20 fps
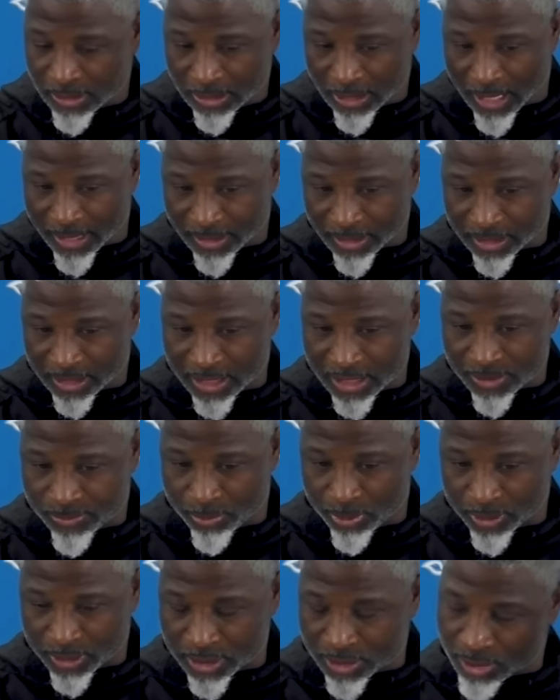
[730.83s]
I think he's
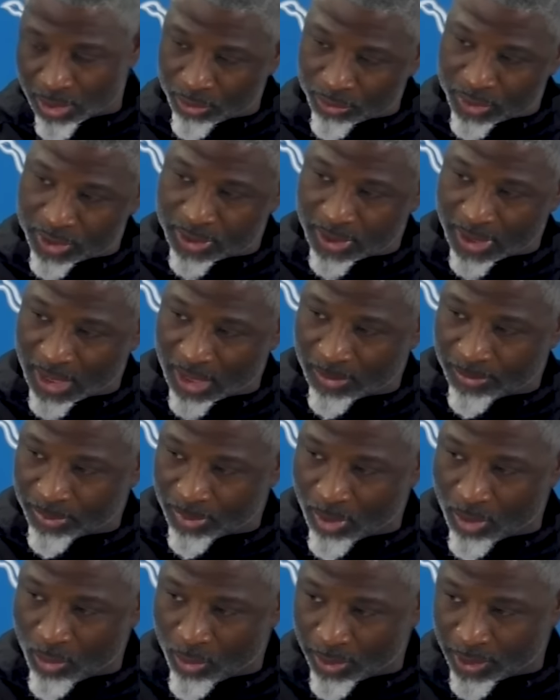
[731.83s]
put his own stamp
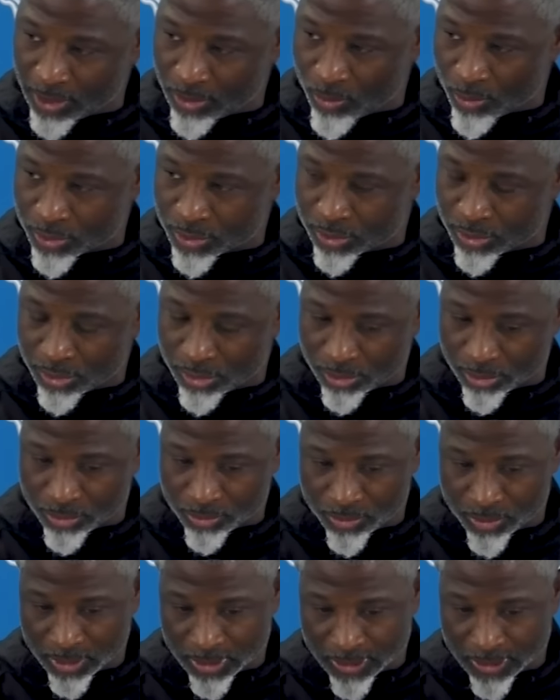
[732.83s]
on what he wants to do.